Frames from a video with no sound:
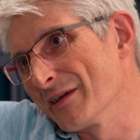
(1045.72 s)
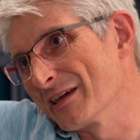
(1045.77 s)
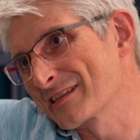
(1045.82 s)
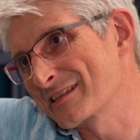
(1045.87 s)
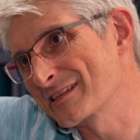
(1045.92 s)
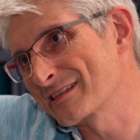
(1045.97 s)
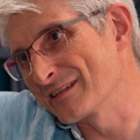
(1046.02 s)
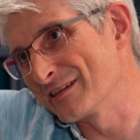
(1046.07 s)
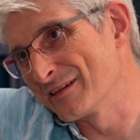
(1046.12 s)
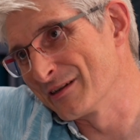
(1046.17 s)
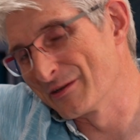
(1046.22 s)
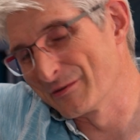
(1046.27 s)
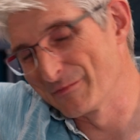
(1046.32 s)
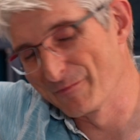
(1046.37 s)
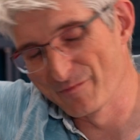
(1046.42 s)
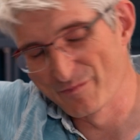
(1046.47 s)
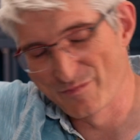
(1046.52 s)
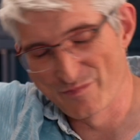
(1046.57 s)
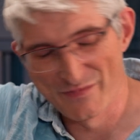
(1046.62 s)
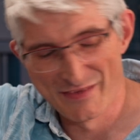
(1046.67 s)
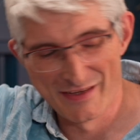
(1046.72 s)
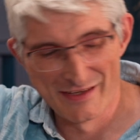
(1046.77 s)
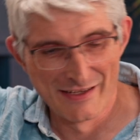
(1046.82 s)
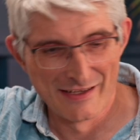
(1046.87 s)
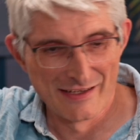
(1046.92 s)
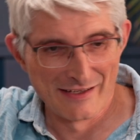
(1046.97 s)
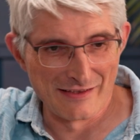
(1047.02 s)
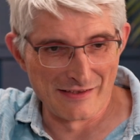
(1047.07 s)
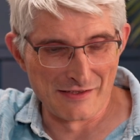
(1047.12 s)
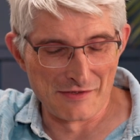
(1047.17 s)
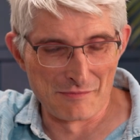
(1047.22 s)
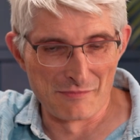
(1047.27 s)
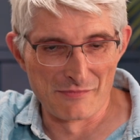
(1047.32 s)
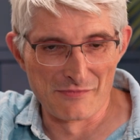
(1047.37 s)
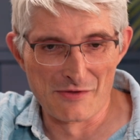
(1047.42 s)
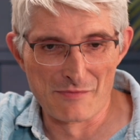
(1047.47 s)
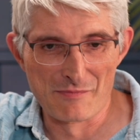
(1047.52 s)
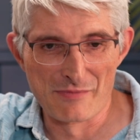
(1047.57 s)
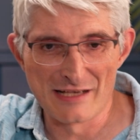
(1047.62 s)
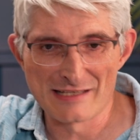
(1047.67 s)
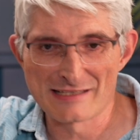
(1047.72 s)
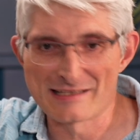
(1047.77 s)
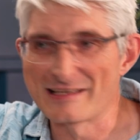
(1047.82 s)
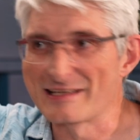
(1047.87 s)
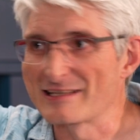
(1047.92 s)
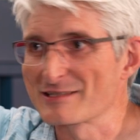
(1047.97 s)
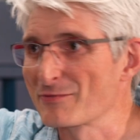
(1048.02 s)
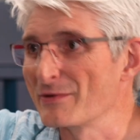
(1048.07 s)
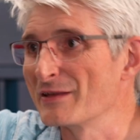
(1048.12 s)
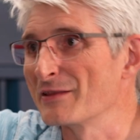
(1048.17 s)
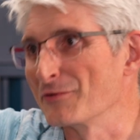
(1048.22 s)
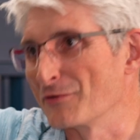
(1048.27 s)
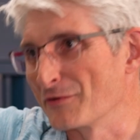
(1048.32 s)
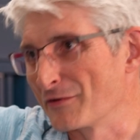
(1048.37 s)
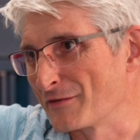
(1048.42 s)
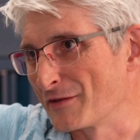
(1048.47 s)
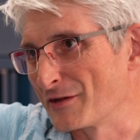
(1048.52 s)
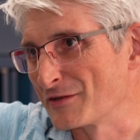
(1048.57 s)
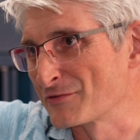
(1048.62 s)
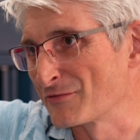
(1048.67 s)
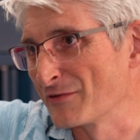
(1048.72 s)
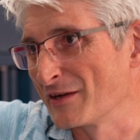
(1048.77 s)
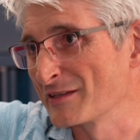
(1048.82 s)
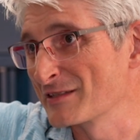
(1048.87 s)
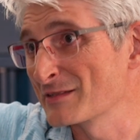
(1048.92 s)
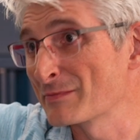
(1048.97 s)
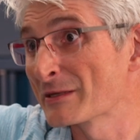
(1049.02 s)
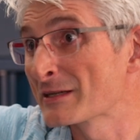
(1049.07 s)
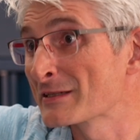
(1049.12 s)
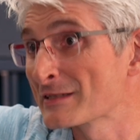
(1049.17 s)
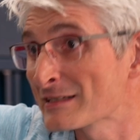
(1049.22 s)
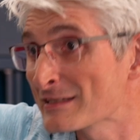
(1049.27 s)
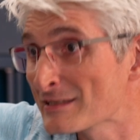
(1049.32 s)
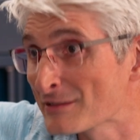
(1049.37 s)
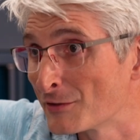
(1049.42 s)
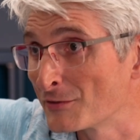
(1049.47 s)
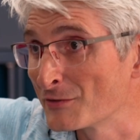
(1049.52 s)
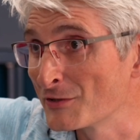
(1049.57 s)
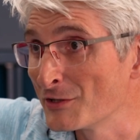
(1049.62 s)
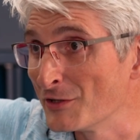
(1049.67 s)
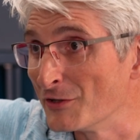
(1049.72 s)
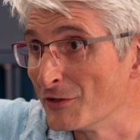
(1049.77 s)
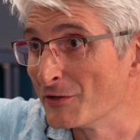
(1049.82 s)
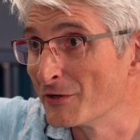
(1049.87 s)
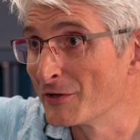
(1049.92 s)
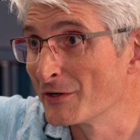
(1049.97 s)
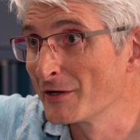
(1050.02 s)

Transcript: best the best things with all of those runs because it's so new.